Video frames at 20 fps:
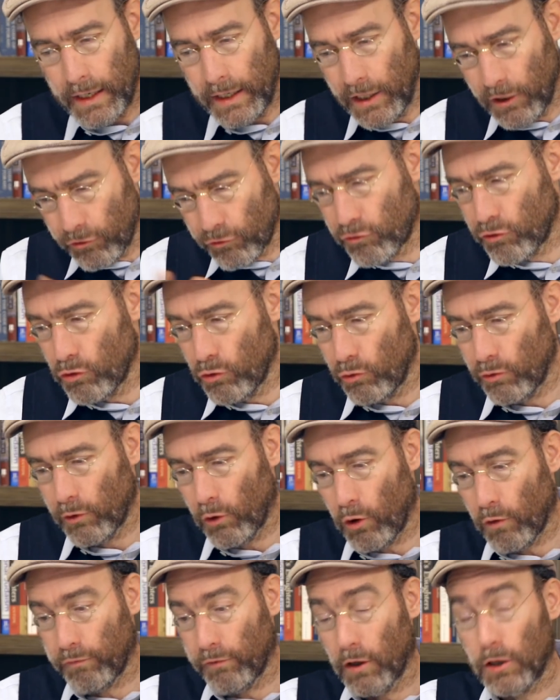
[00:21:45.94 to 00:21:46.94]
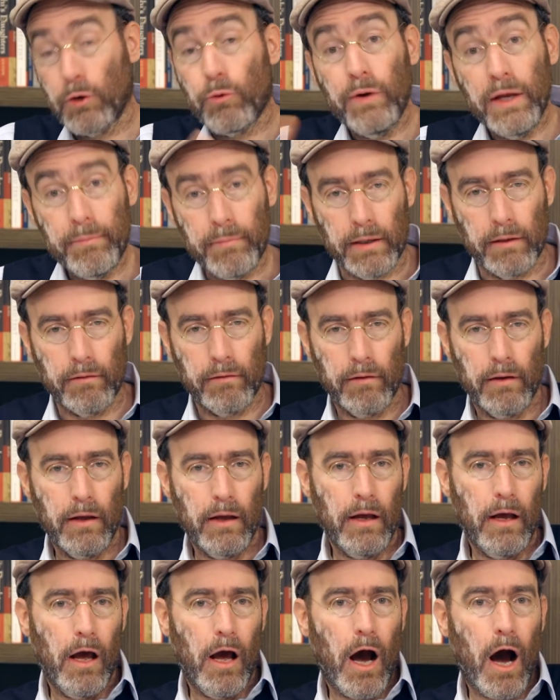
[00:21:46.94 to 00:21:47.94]
issue of agreement
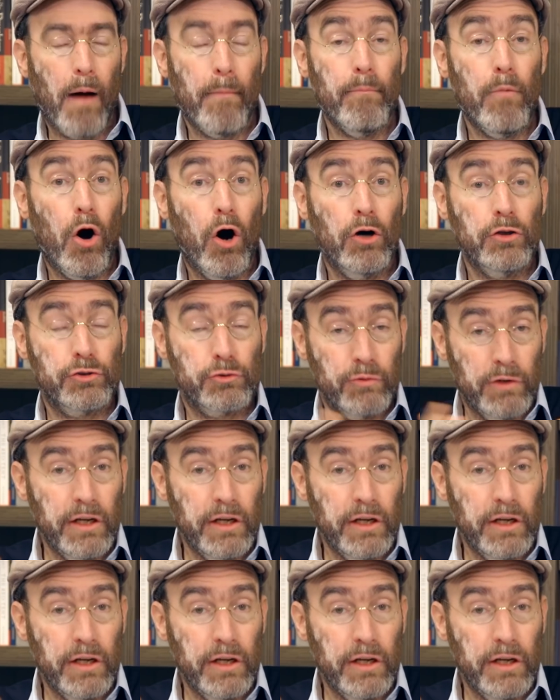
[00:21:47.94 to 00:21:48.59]
amongst